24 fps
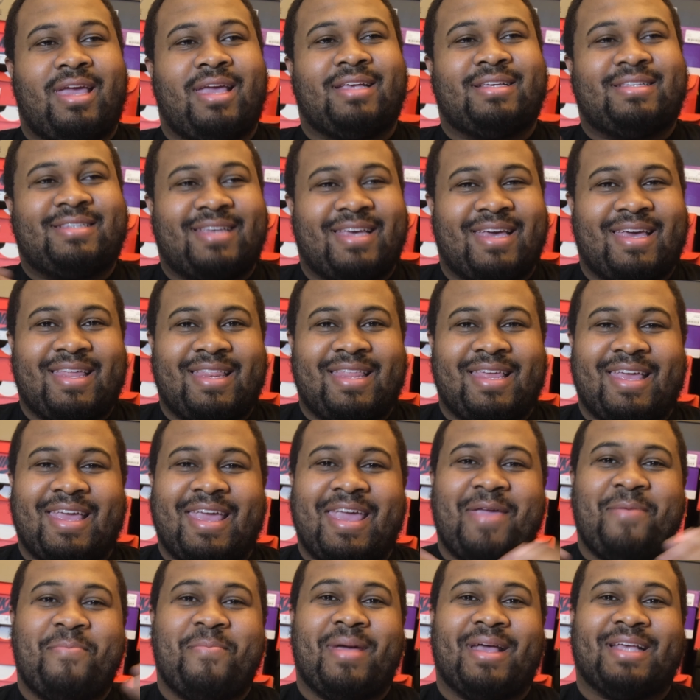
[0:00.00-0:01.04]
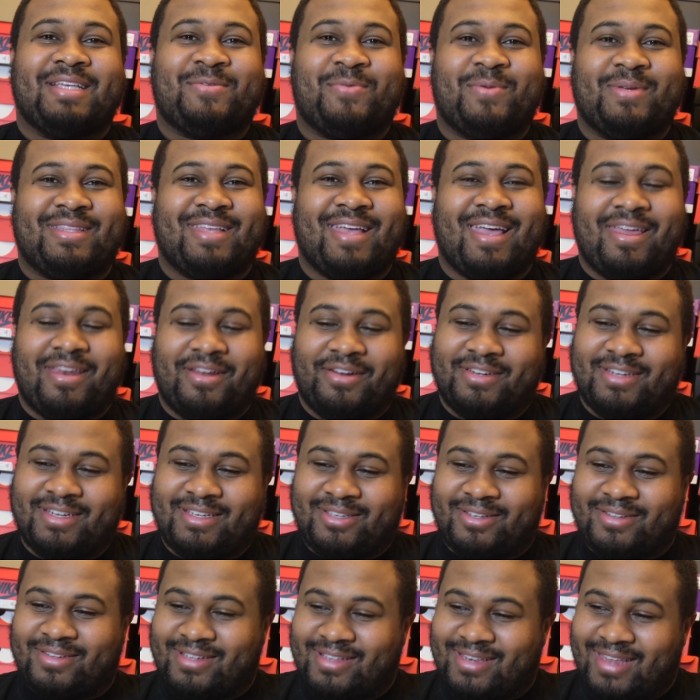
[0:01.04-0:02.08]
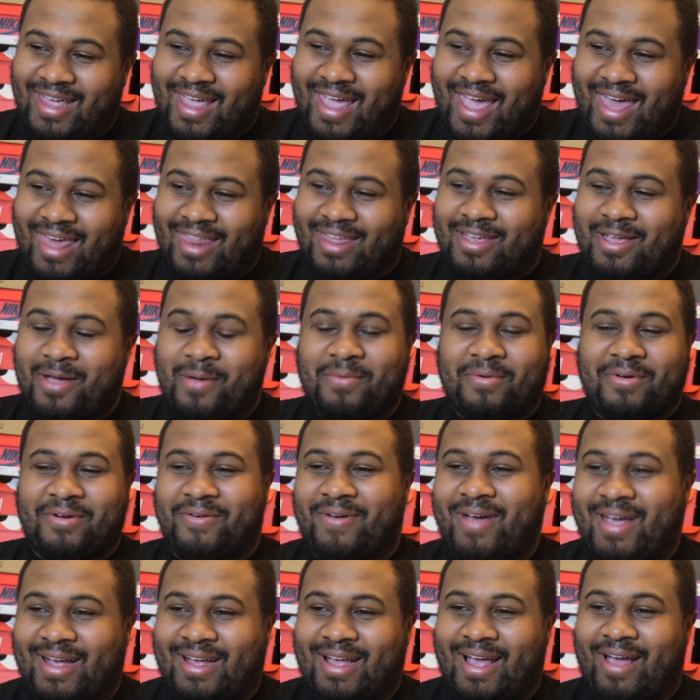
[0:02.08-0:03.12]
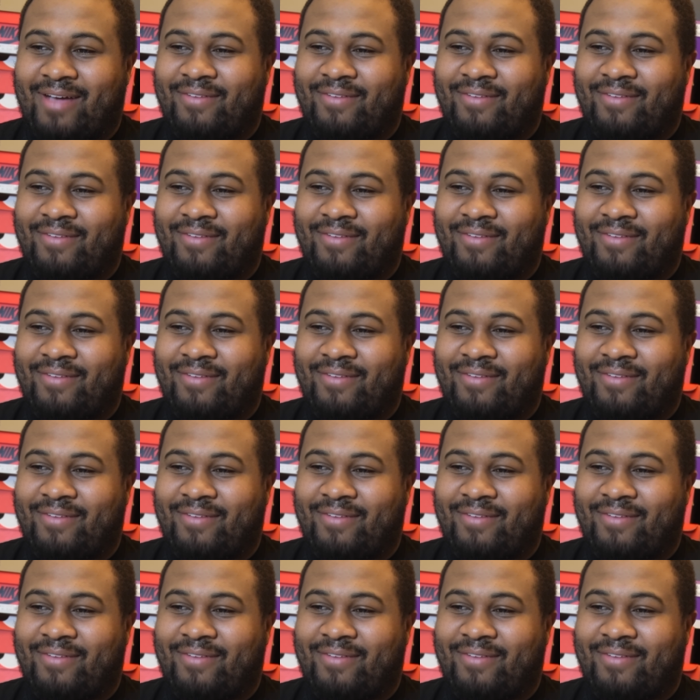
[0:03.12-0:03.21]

He said he messed with the energy, so today I had to come correct.